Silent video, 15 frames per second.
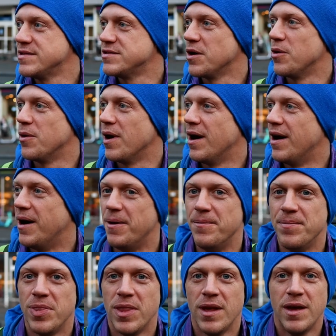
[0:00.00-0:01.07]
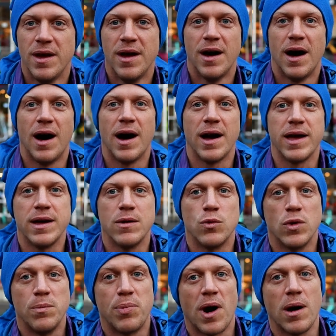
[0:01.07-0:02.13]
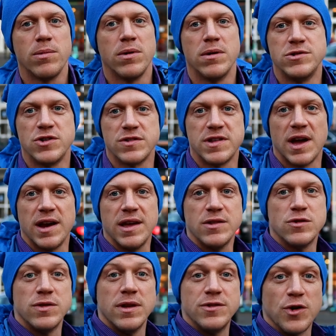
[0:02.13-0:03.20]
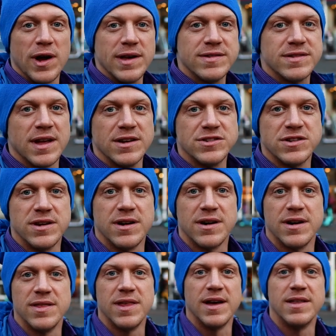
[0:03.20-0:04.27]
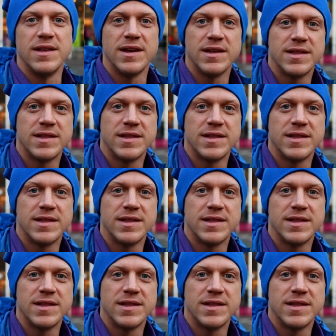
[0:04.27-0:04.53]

So um, I will probably just head into the train station here and then